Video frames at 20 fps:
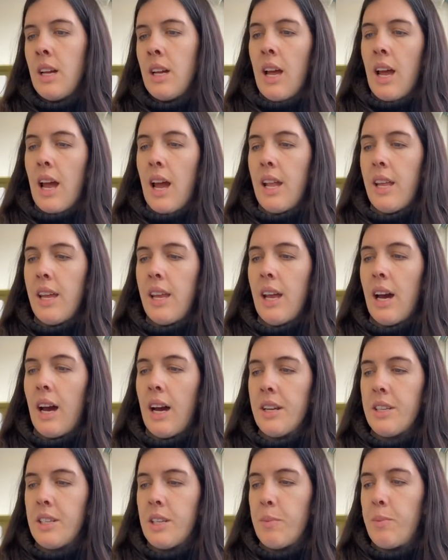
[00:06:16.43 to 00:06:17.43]
and then
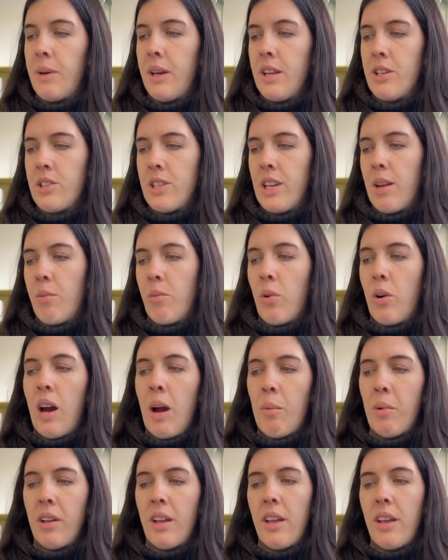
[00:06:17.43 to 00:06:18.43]
under the pitch they write
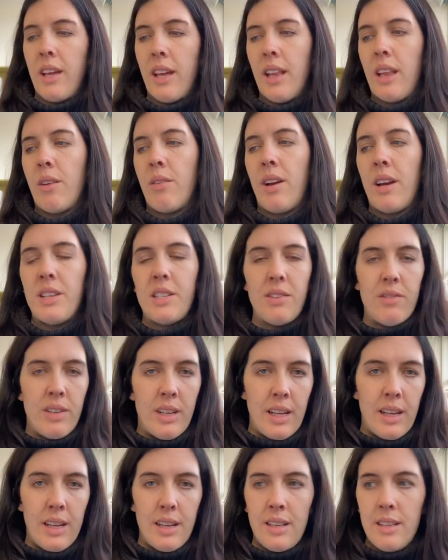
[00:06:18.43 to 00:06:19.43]
what they think their
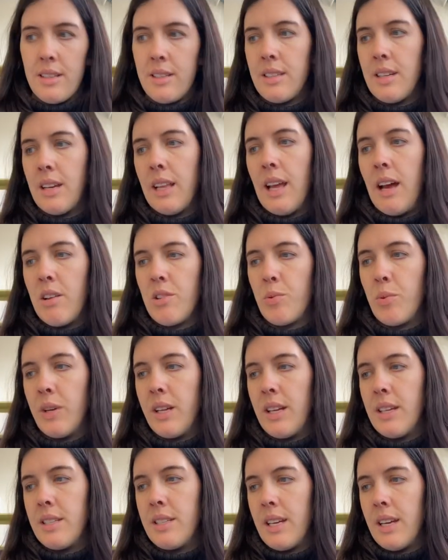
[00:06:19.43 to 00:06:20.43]
activity is. Allow
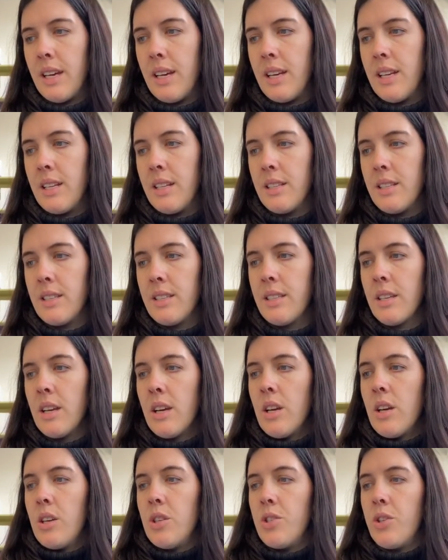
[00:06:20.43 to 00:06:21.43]
20 seconds.
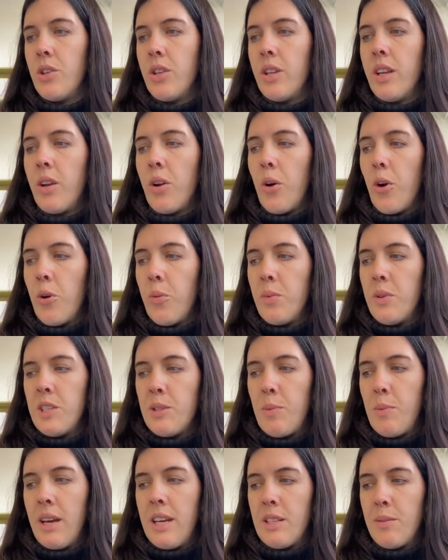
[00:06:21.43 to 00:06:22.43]
Student then opens a
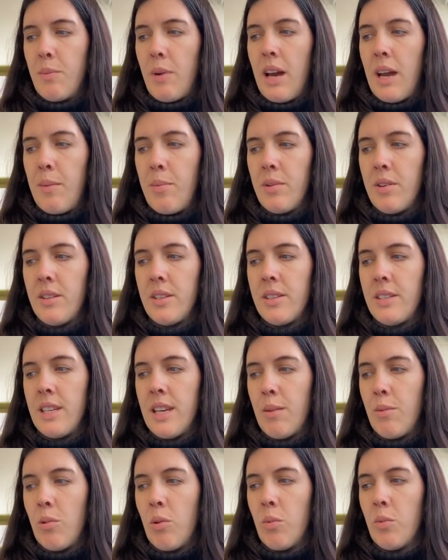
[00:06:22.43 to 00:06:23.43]
piece of paper to
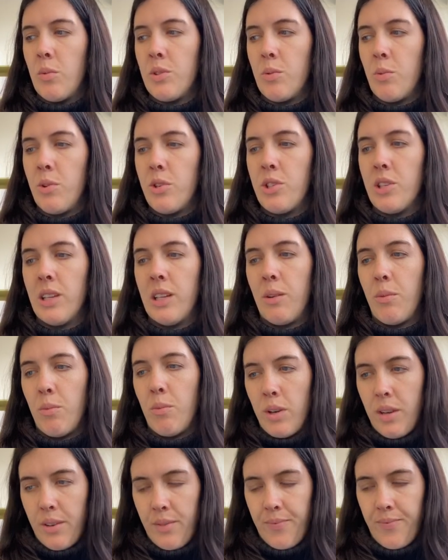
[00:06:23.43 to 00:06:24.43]
see what was originally
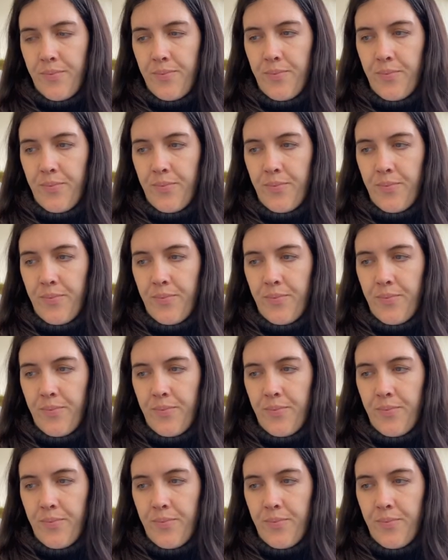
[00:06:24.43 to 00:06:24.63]
written.